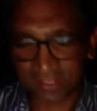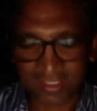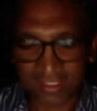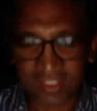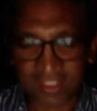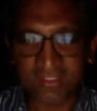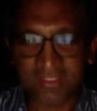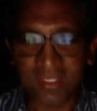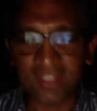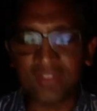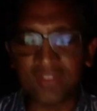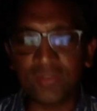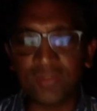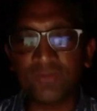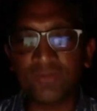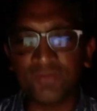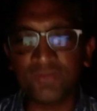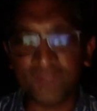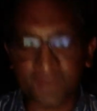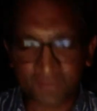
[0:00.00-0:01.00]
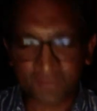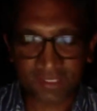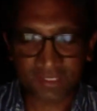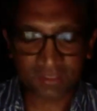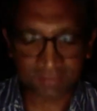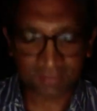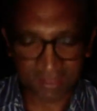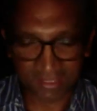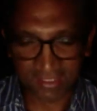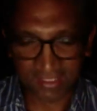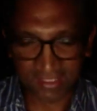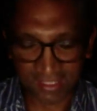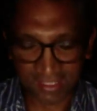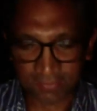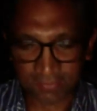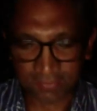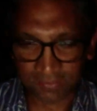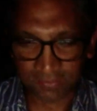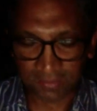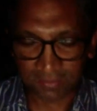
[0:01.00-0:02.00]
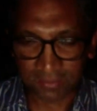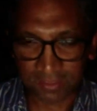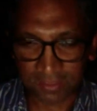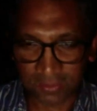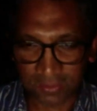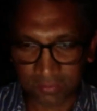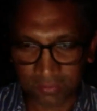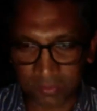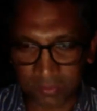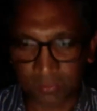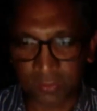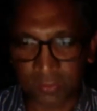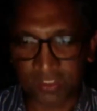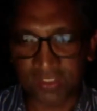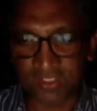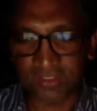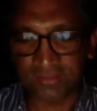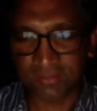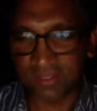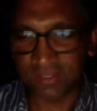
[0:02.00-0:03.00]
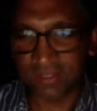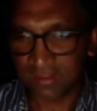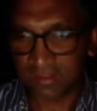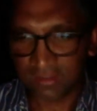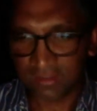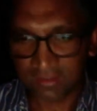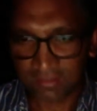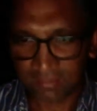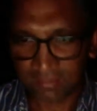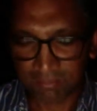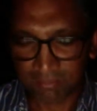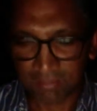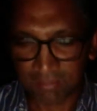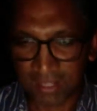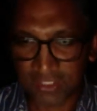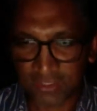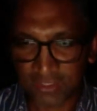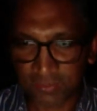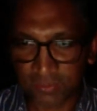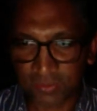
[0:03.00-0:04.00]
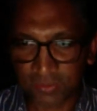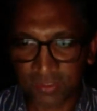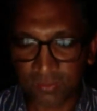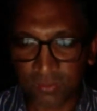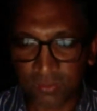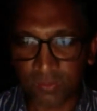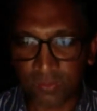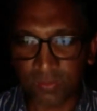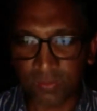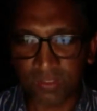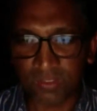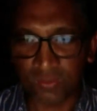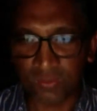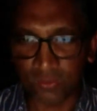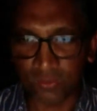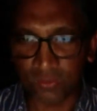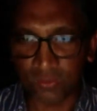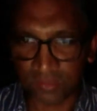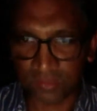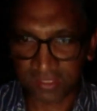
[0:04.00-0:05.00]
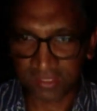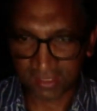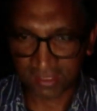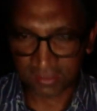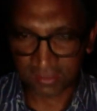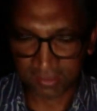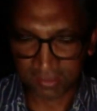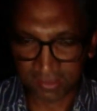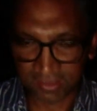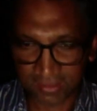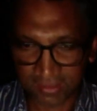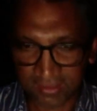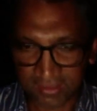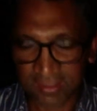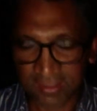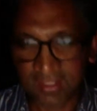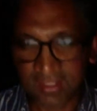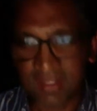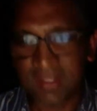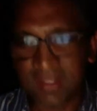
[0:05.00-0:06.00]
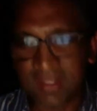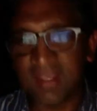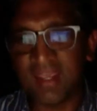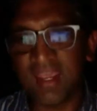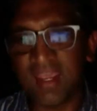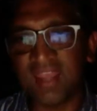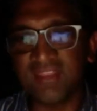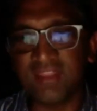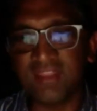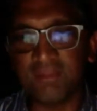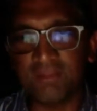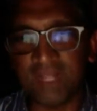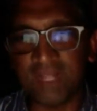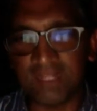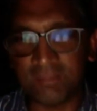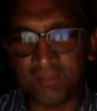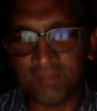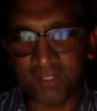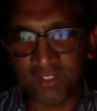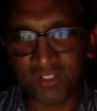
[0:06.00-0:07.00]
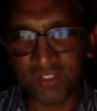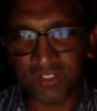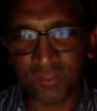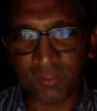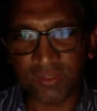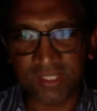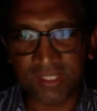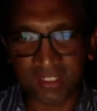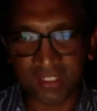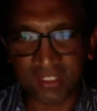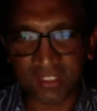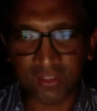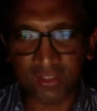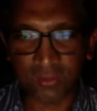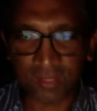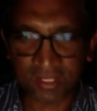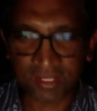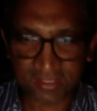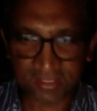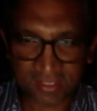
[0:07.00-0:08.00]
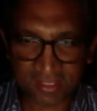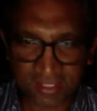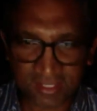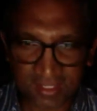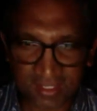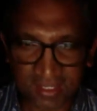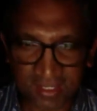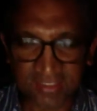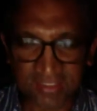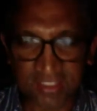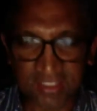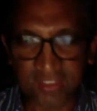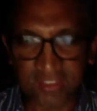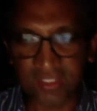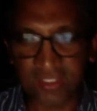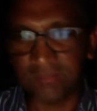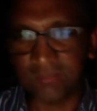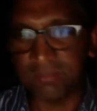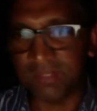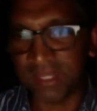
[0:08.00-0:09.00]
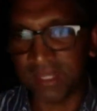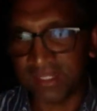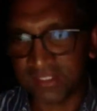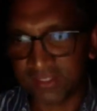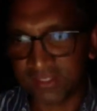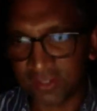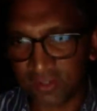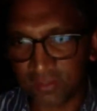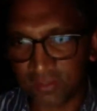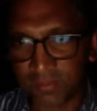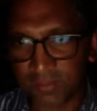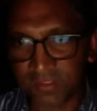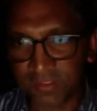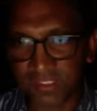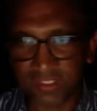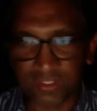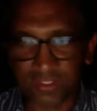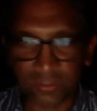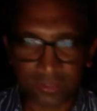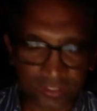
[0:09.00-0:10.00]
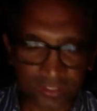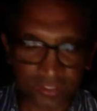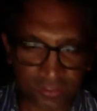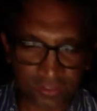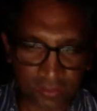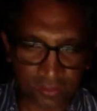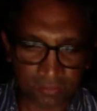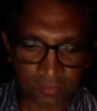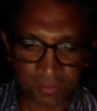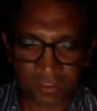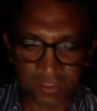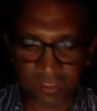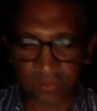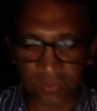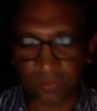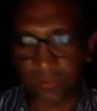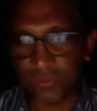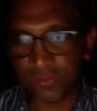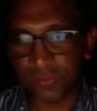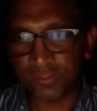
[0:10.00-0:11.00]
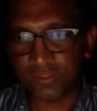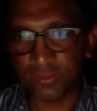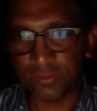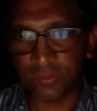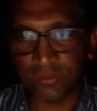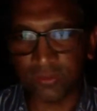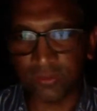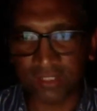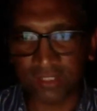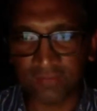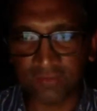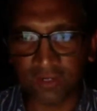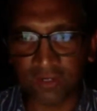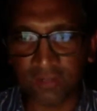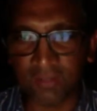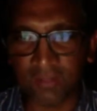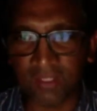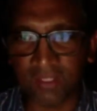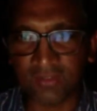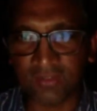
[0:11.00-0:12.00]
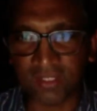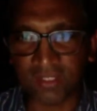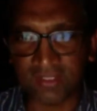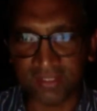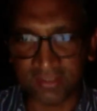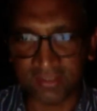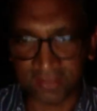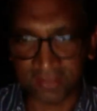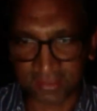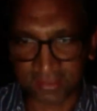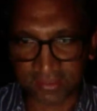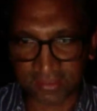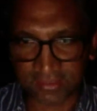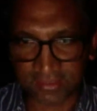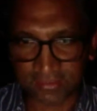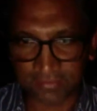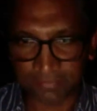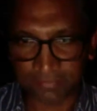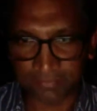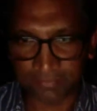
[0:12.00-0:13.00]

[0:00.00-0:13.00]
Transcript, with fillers: they, they took fifteen milligrams of amlodipine, which is much more than what we normally recommend. And their blood pressures were taken twice a day, and they did blood samples and urine samples in order to look at pharmacokinetics.